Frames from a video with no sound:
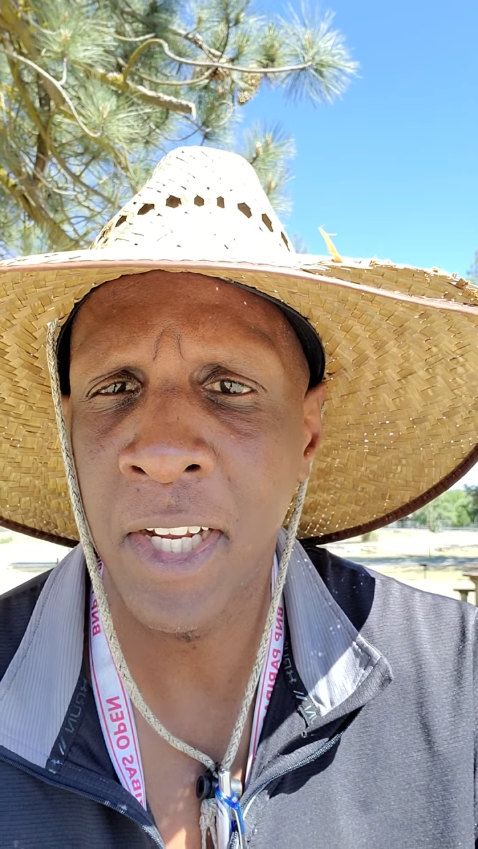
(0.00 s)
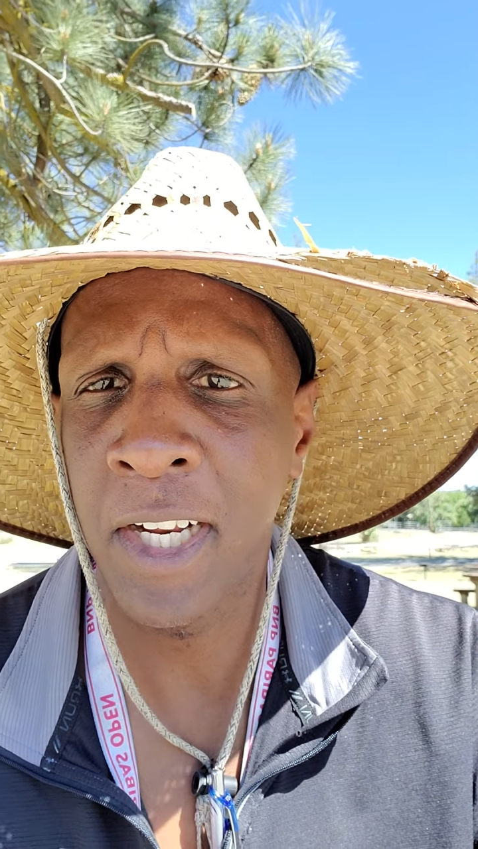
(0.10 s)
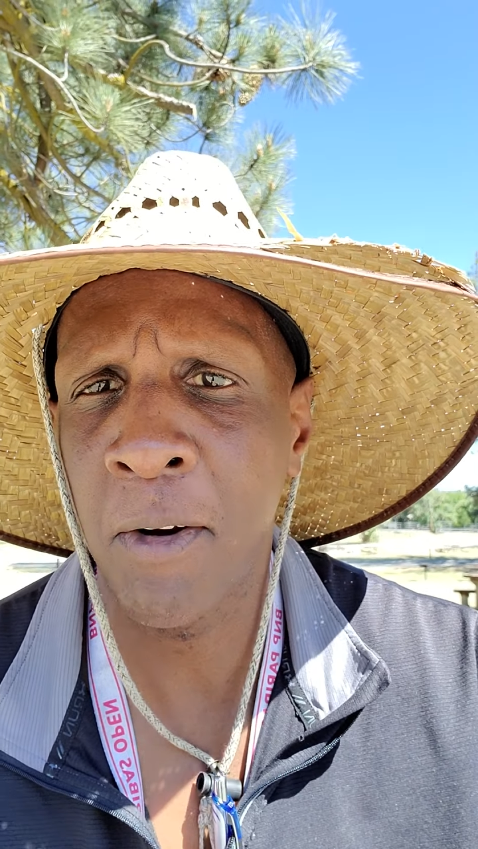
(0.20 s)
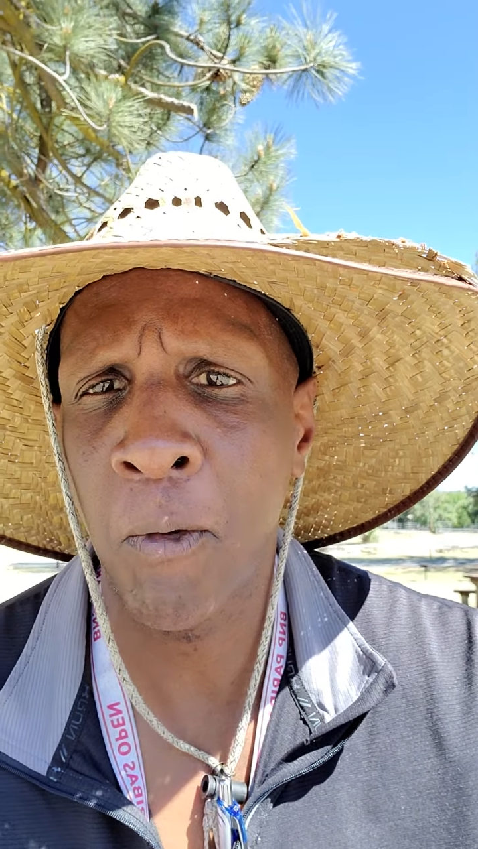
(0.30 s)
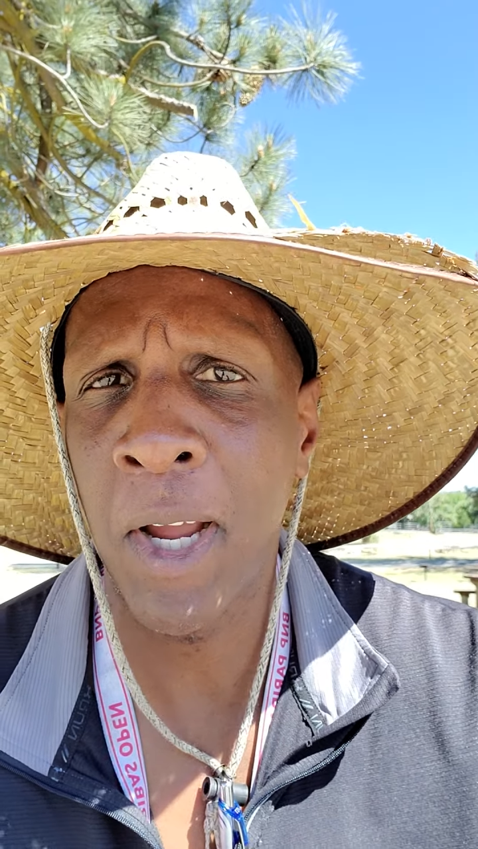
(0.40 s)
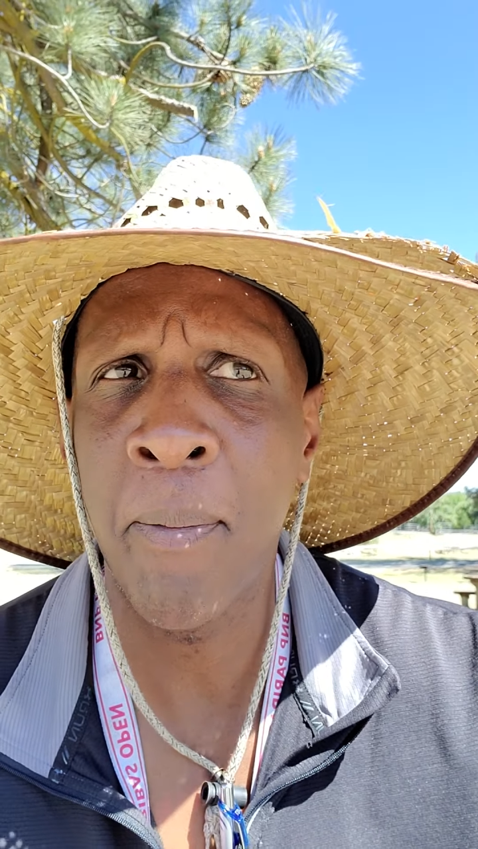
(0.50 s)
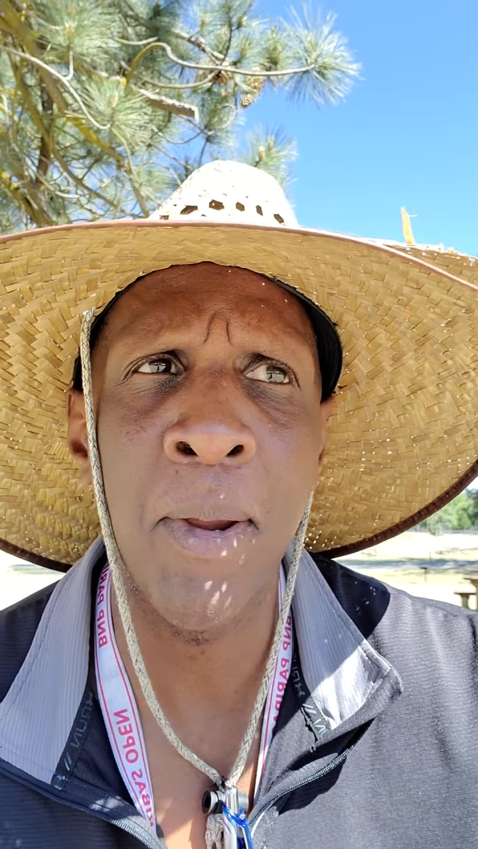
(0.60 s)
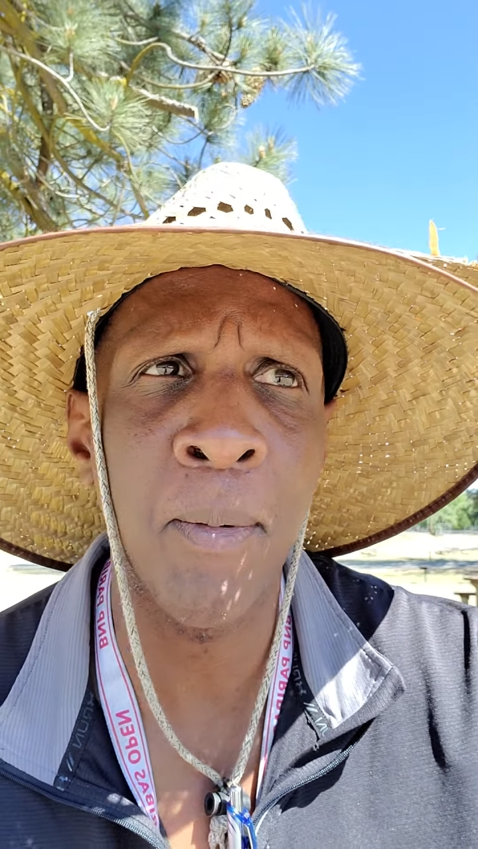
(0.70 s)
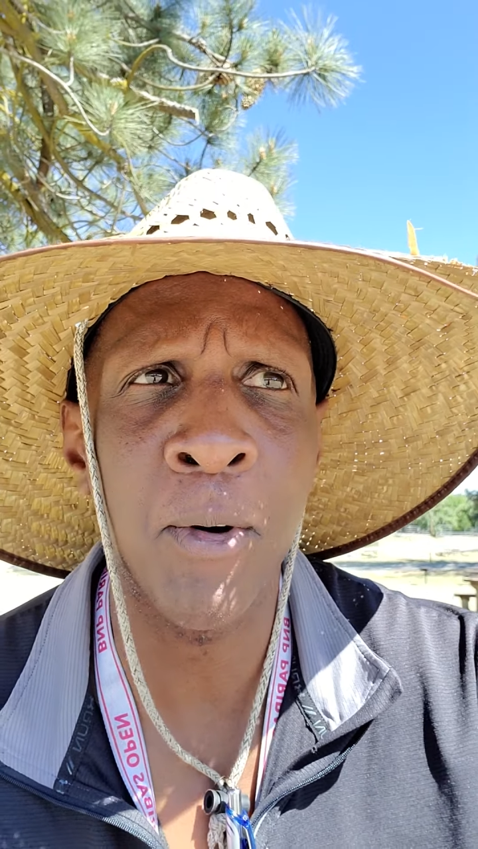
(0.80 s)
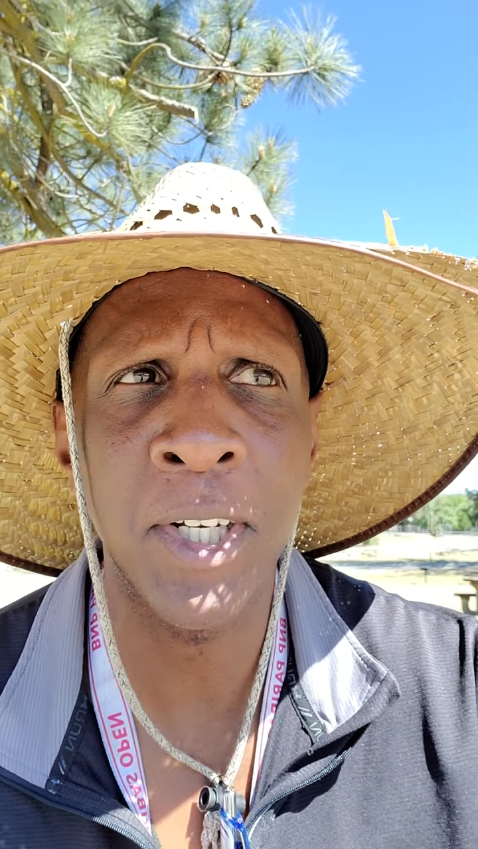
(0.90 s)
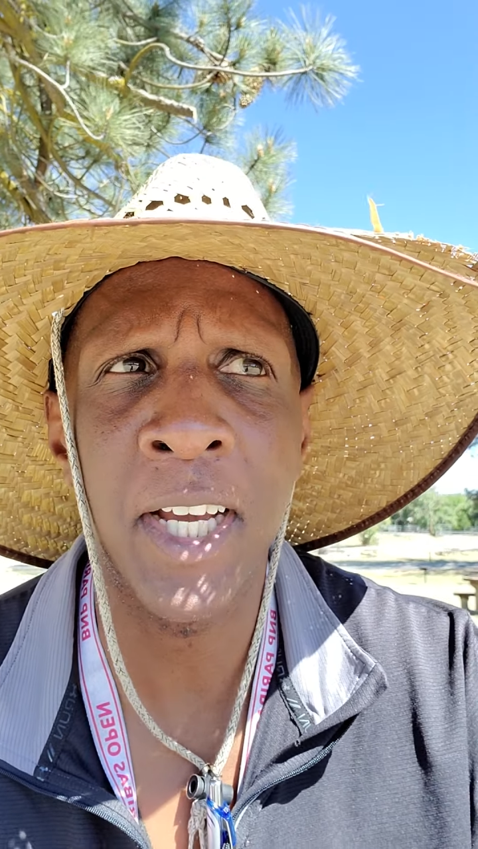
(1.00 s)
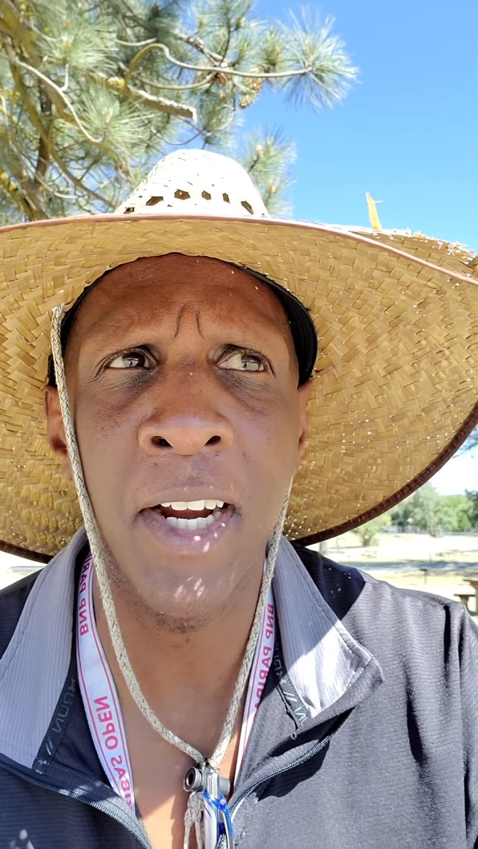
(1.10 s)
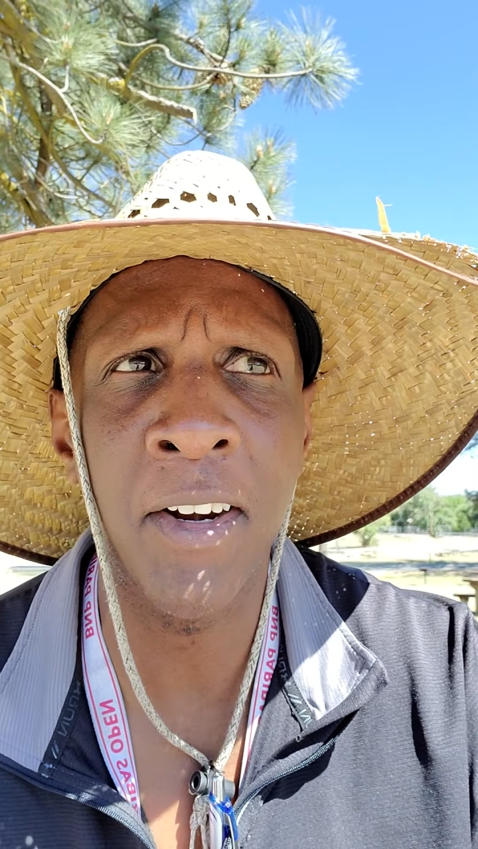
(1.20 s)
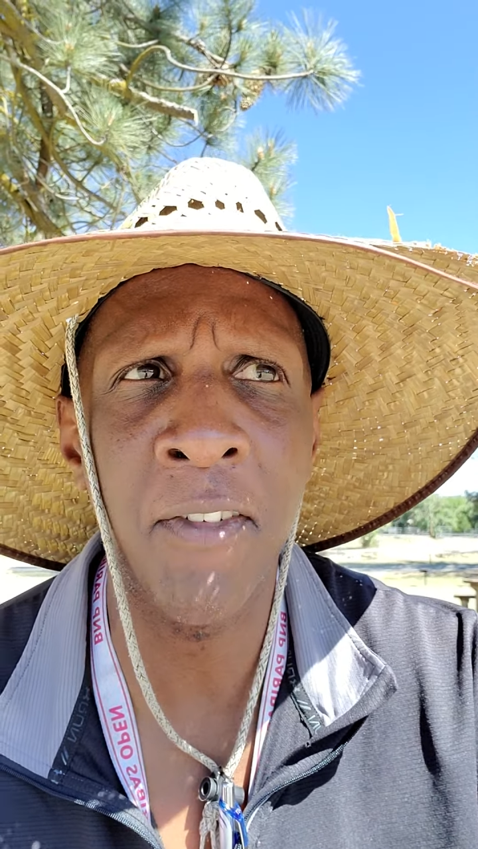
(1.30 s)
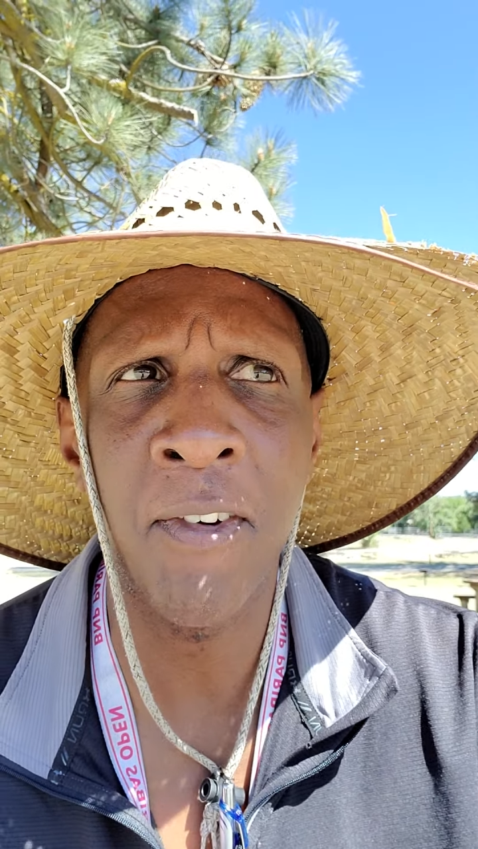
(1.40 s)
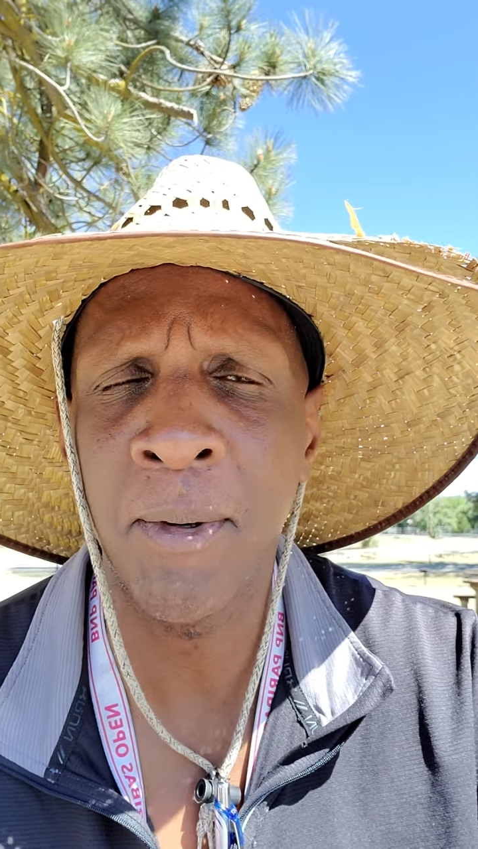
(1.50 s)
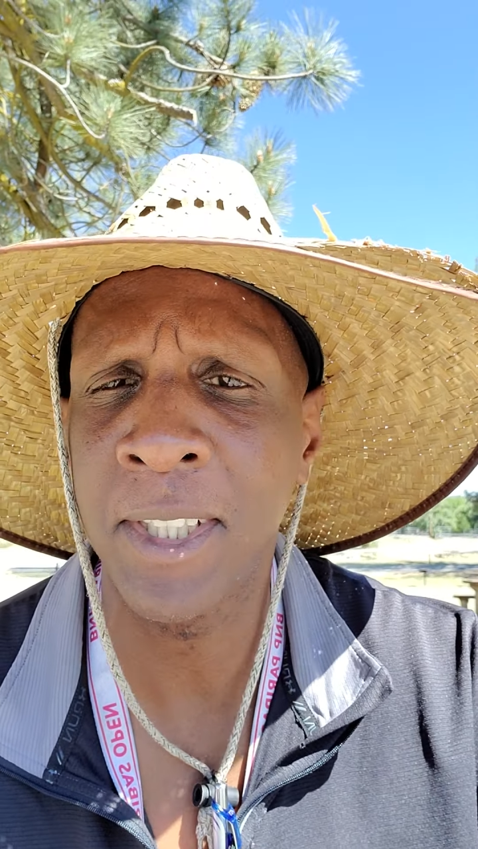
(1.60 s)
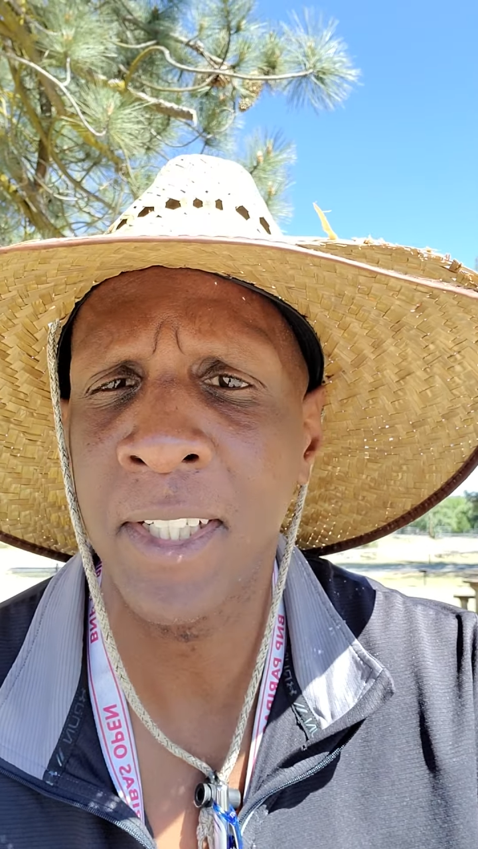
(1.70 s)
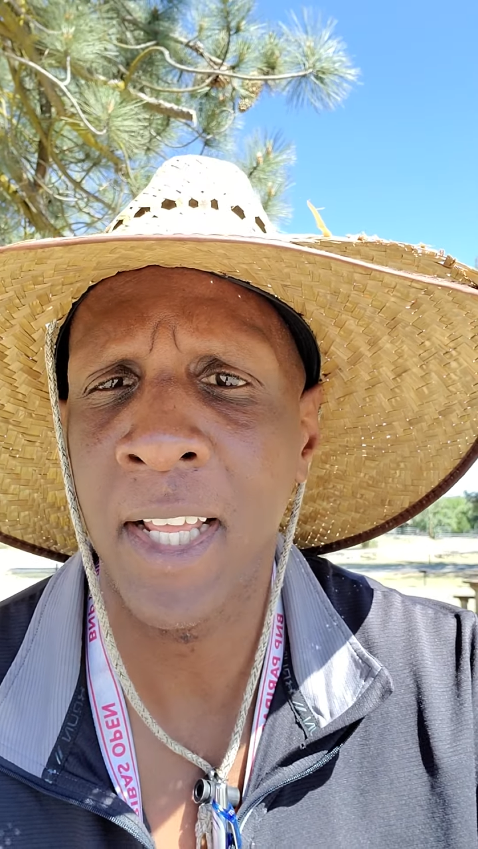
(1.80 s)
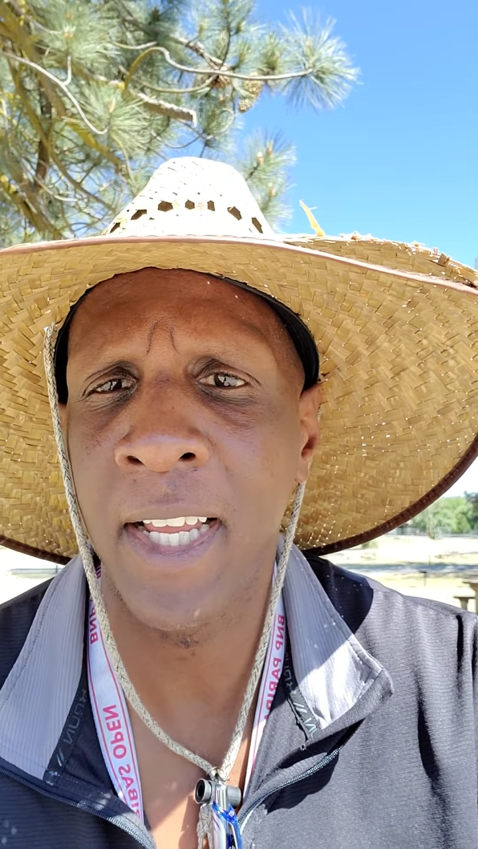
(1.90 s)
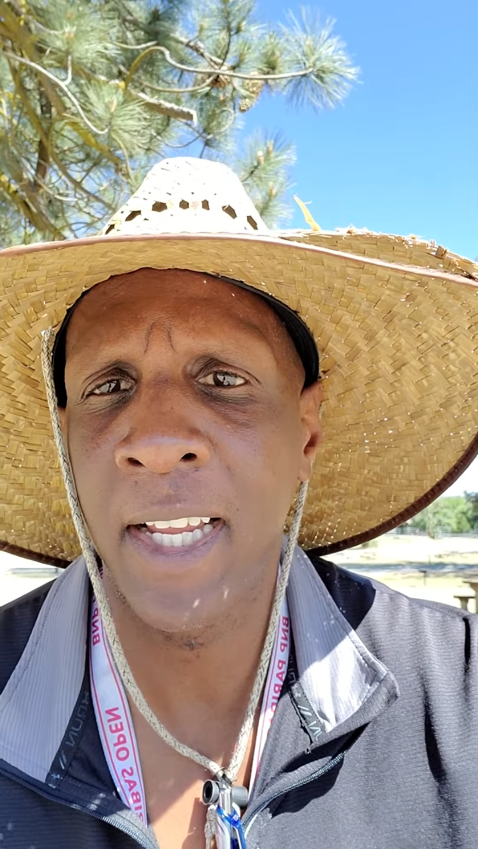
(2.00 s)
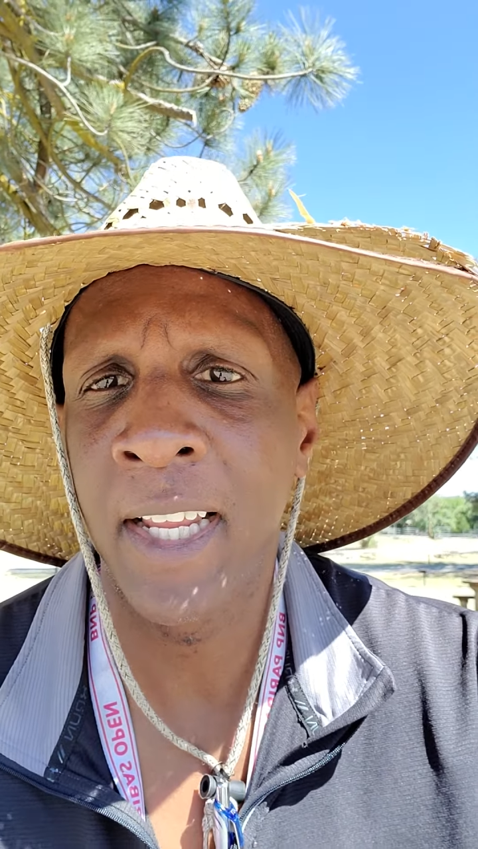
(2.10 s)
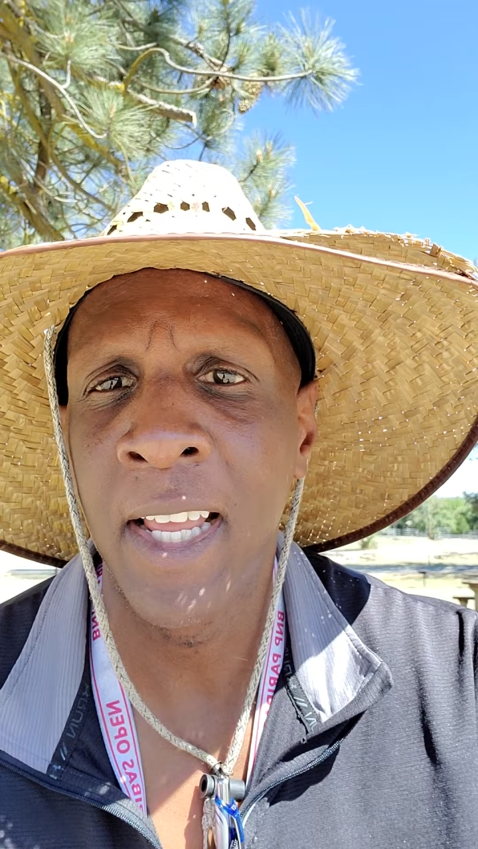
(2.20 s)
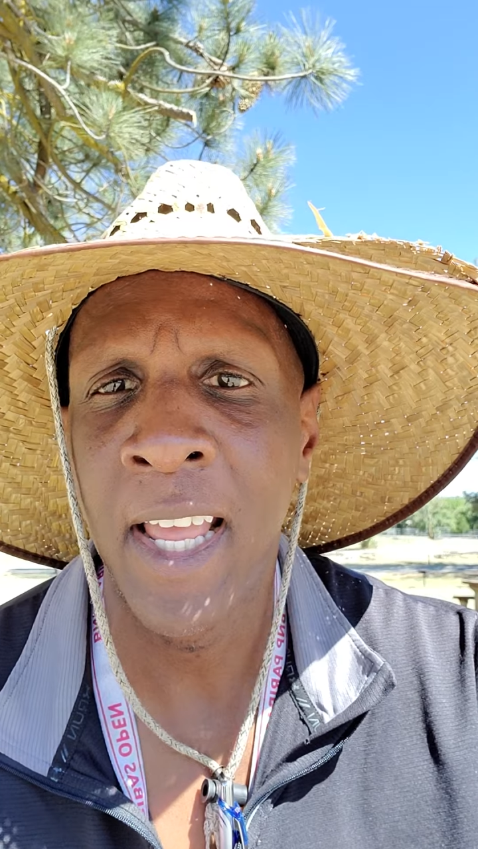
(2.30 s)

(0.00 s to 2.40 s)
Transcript: And then the white people are tired of them because it's like, hey,